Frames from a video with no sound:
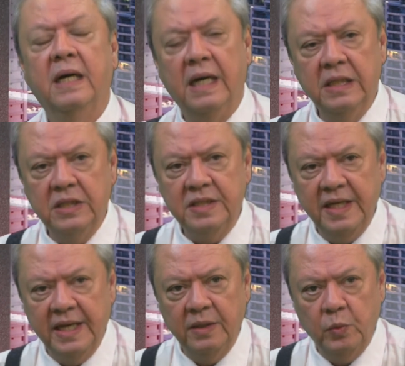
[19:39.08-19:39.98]

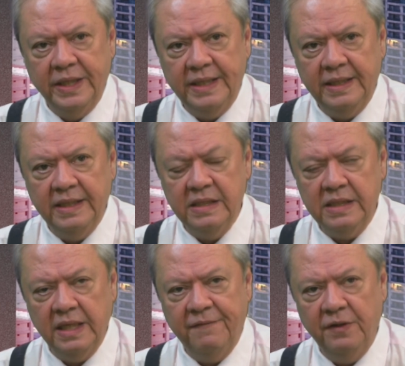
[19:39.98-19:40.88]
Understand what it
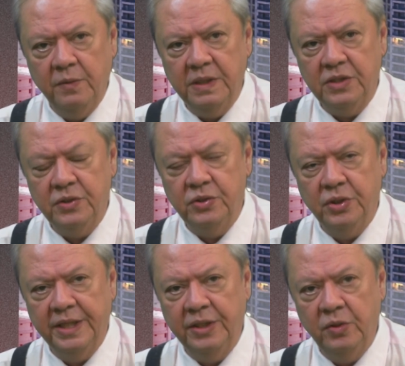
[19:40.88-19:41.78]
is. If you wish to
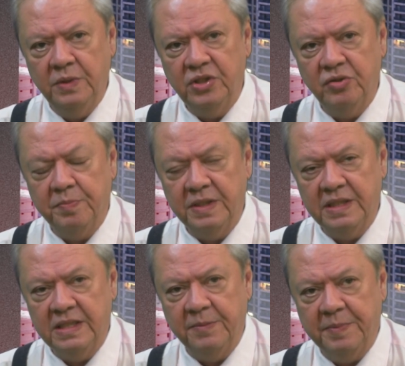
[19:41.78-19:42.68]
join, you wish to
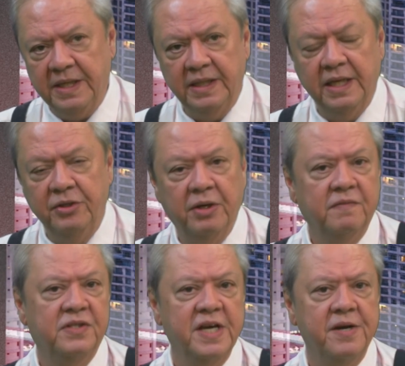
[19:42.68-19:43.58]
participate, and you
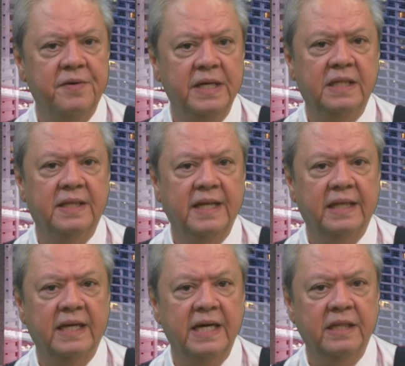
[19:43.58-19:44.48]
have generated
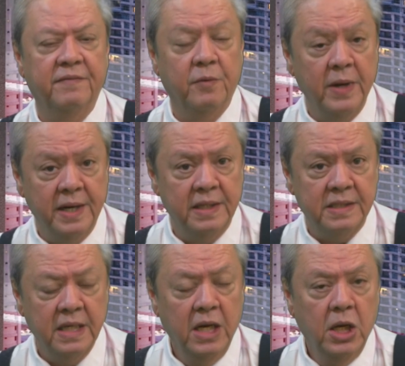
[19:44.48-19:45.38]
that kind of awareness,